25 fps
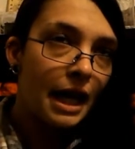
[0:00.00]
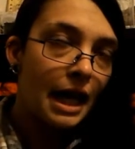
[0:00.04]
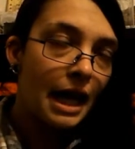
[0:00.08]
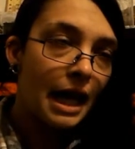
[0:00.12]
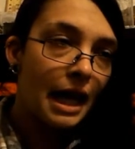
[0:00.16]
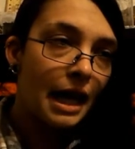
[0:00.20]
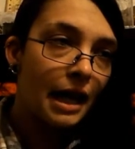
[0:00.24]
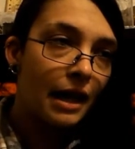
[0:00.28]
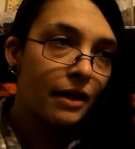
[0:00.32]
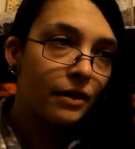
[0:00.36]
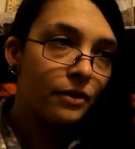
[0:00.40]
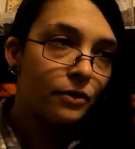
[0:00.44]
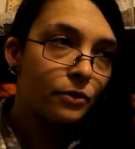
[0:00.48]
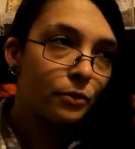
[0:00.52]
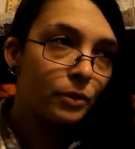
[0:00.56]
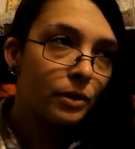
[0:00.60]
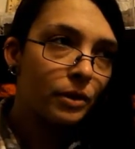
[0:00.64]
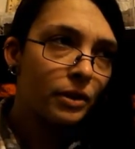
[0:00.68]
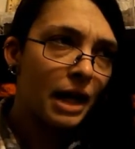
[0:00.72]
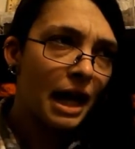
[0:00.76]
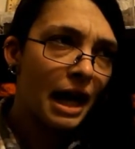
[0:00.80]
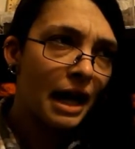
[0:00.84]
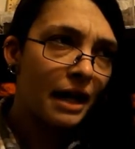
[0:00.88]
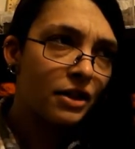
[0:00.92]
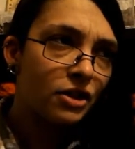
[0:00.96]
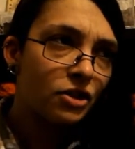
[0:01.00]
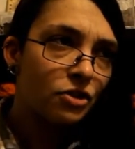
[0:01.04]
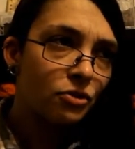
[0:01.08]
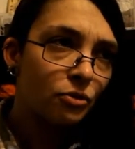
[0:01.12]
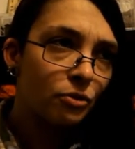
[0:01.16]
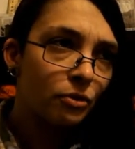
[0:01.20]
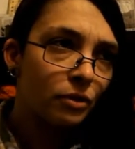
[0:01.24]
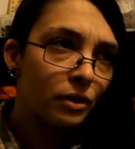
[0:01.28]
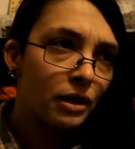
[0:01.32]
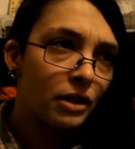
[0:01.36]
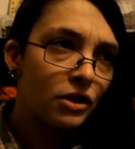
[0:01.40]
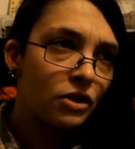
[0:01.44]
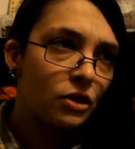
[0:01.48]
And we're
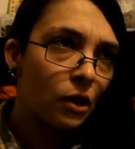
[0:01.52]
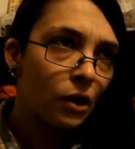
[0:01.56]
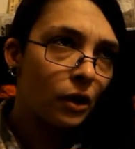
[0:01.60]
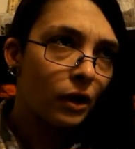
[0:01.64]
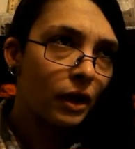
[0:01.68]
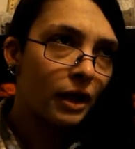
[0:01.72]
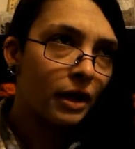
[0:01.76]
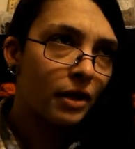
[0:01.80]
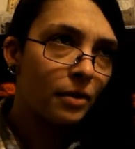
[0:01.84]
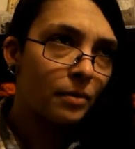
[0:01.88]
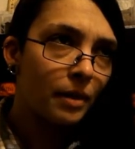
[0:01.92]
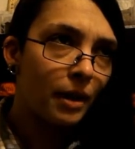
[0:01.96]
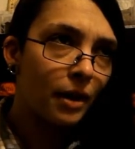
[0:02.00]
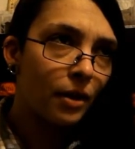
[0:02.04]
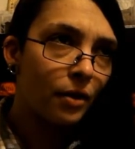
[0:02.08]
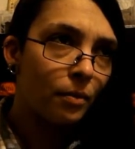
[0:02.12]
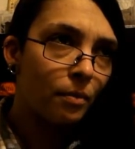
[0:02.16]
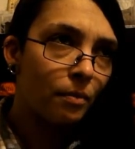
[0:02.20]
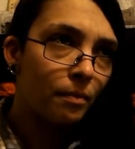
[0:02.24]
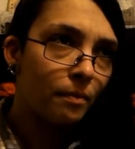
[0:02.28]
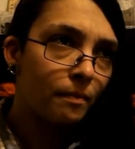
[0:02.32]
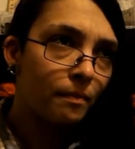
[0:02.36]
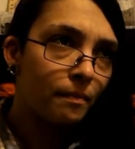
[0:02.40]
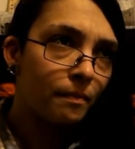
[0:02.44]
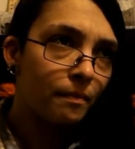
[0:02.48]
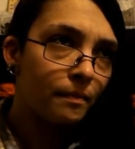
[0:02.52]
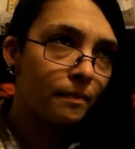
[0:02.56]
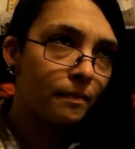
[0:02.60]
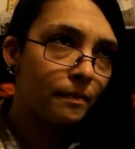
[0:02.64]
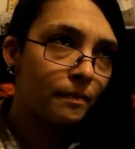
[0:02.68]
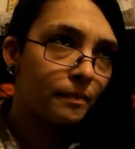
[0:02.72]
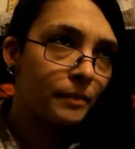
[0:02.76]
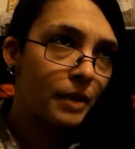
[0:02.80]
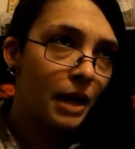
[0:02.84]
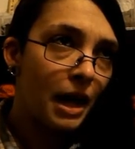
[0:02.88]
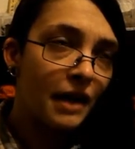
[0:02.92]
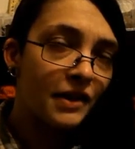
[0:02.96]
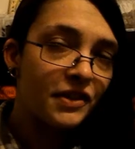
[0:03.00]
actually talking about
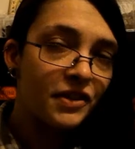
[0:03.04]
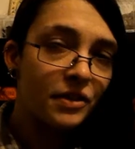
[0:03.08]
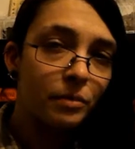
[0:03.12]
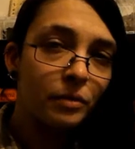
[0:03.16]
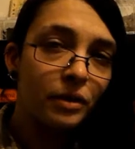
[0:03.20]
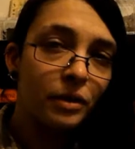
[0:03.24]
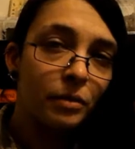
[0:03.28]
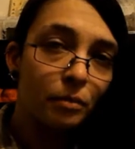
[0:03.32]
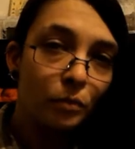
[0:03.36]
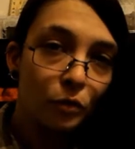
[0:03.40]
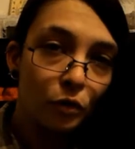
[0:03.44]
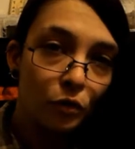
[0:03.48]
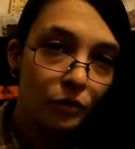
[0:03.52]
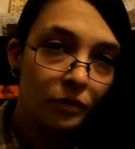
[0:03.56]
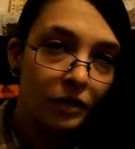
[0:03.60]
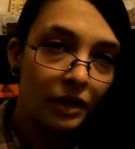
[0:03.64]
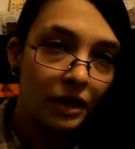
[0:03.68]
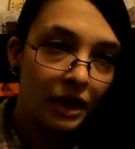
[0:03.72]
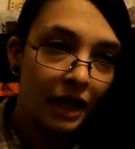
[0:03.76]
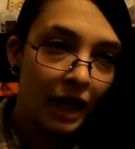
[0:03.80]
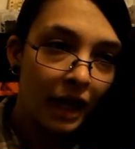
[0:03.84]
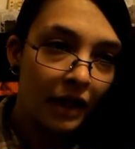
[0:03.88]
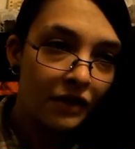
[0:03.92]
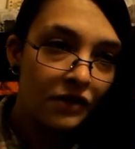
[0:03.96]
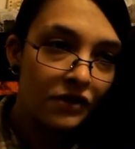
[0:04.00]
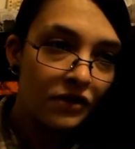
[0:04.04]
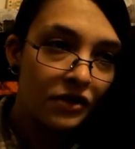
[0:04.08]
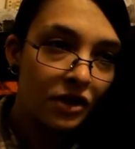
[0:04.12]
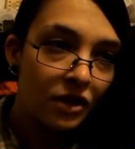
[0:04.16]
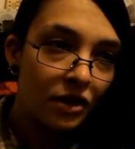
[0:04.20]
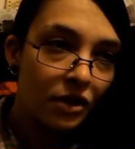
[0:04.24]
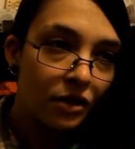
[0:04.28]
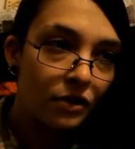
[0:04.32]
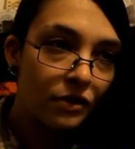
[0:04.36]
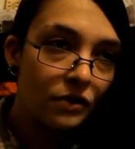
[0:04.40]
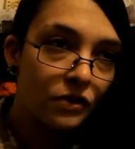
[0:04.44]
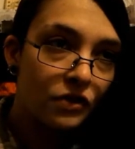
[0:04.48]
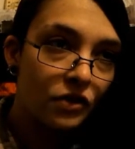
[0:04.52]
possibly moving next
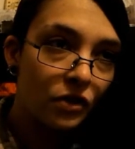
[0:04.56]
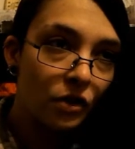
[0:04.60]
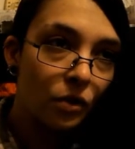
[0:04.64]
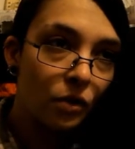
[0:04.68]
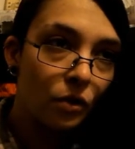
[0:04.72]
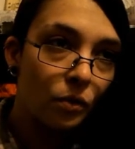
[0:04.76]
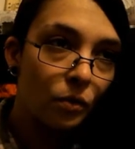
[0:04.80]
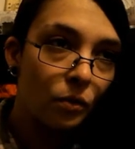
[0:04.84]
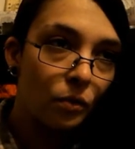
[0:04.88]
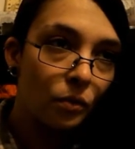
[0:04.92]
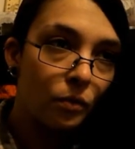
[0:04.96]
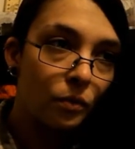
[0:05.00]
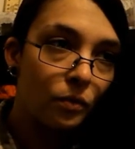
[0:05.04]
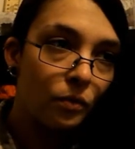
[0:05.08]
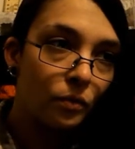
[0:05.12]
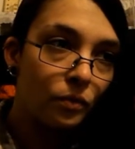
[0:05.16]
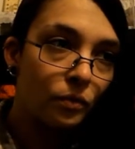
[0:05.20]
year, so